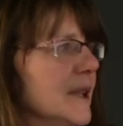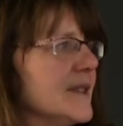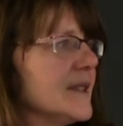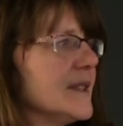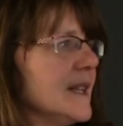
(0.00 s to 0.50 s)

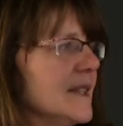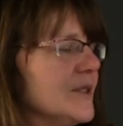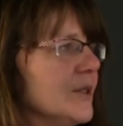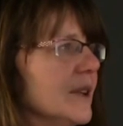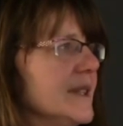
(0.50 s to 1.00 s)
big
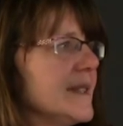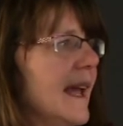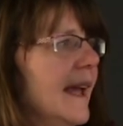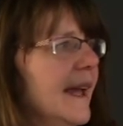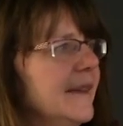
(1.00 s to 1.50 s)
success stories.
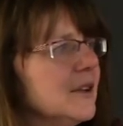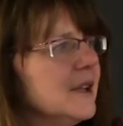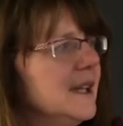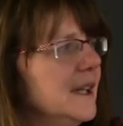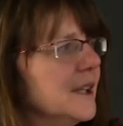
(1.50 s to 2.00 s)
And they're
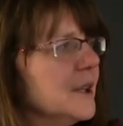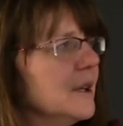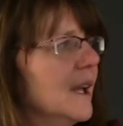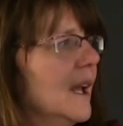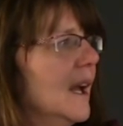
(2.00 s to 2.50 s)

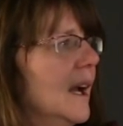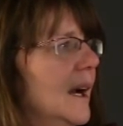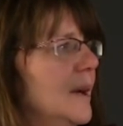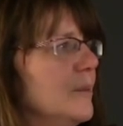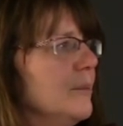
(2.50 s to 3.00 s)
here.
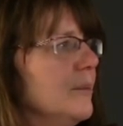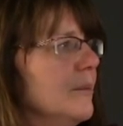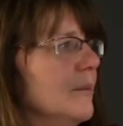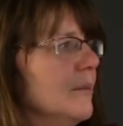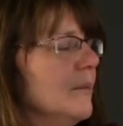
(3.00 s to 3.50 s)

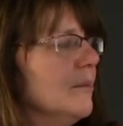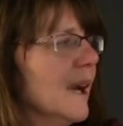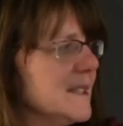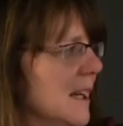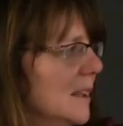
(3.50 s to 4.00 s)

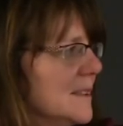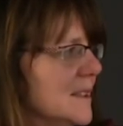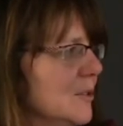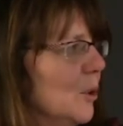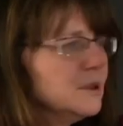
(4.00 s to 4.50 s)
Mitel
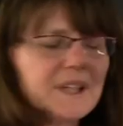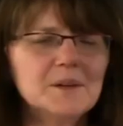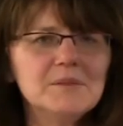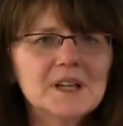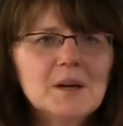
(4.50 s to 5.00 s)
is an old
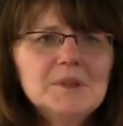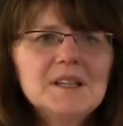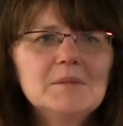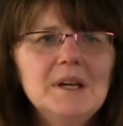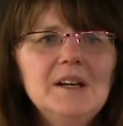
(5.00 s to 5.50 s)

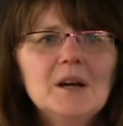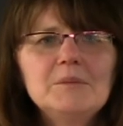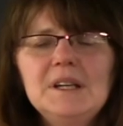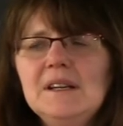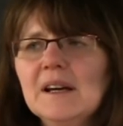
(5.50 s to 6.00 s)
company that may
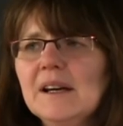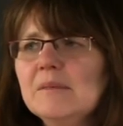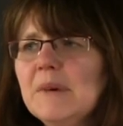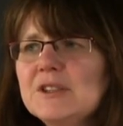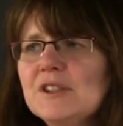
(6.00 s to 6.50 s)
not be
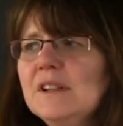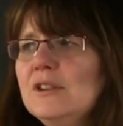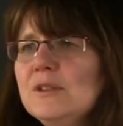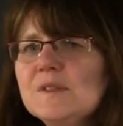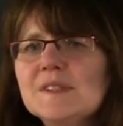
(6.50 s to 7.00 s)
much in
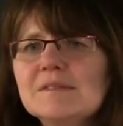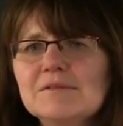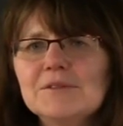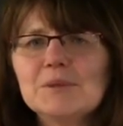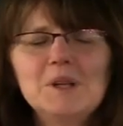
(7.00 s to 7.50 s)
the news
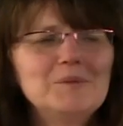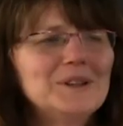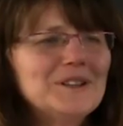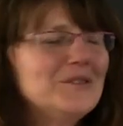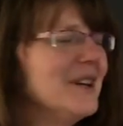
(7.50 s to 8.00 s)
for
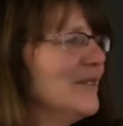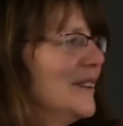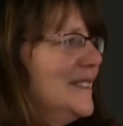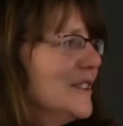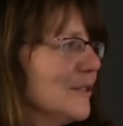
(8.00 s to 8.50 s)
people of
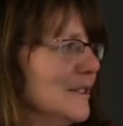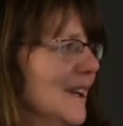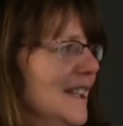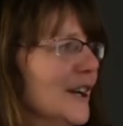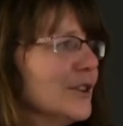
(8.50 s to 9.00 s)
a
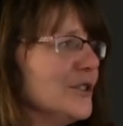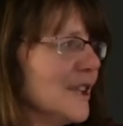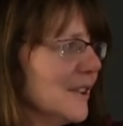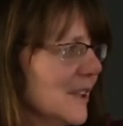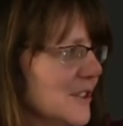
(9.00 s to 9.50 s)
different, a younger
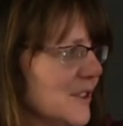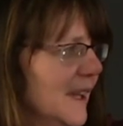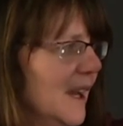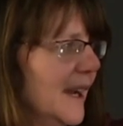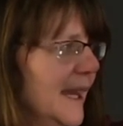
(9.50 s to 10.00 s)
generation
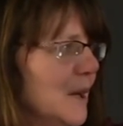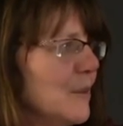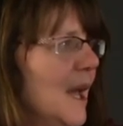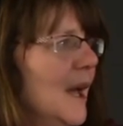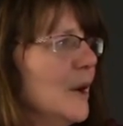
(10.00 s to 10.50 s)
than I
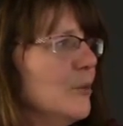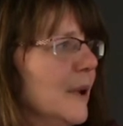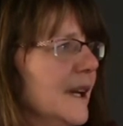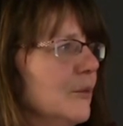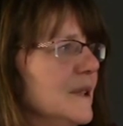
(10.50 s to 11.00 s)
am.
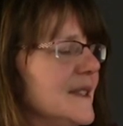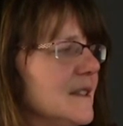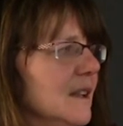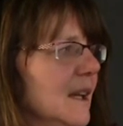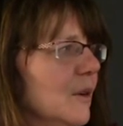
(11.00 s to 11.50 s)
But we
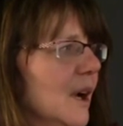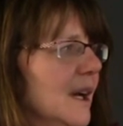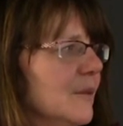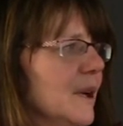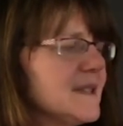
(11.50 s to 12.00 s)
still,
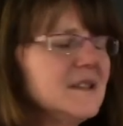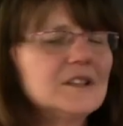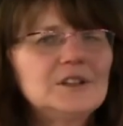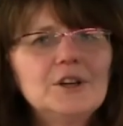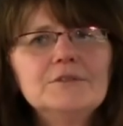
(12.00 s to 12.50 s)
Wesley
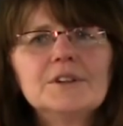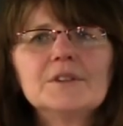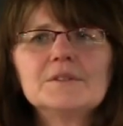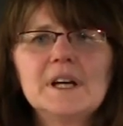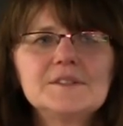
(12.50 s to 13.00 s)

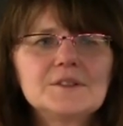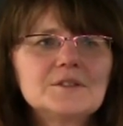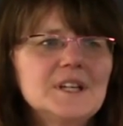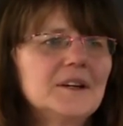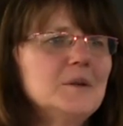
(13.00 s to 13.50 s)
Clover, Sir
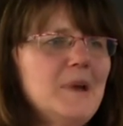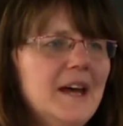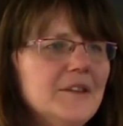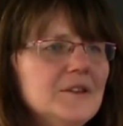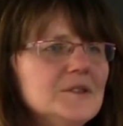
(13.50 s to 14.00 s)
Terry
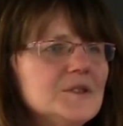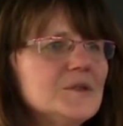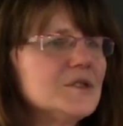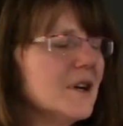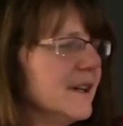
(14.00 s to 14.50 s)
Matthews,
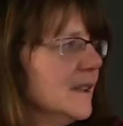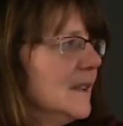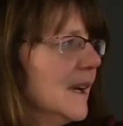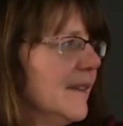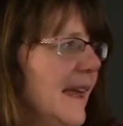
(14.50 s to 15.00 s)
who started
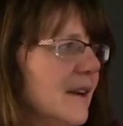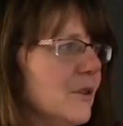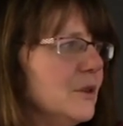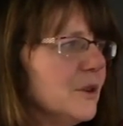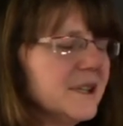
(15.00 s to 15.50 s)
that
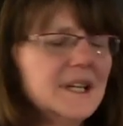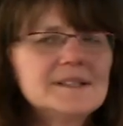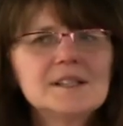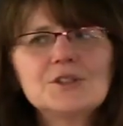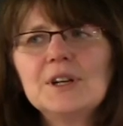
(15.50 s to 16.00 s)
whole
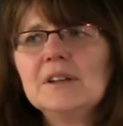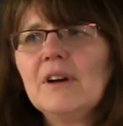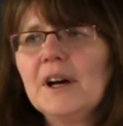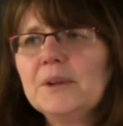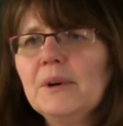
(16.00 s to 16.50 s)
organization out
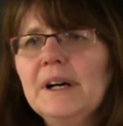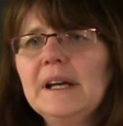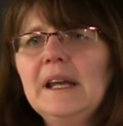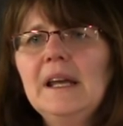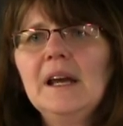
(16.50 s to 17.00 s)
of Ottawa,
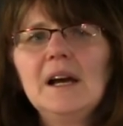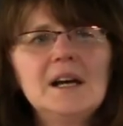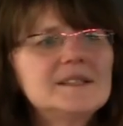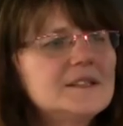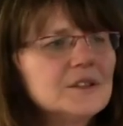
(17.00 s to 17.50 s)

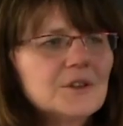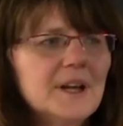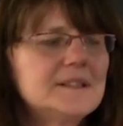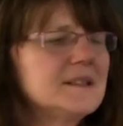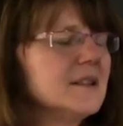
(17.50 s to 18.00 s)
still
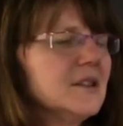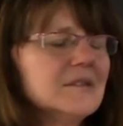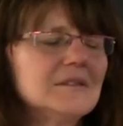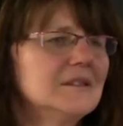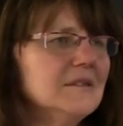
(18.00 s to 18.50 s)
credits,
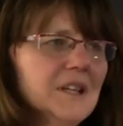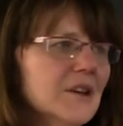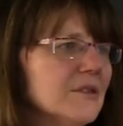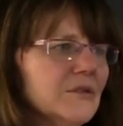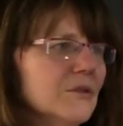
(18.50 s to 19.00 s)
you
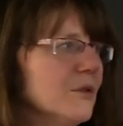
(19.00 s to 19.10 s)
know,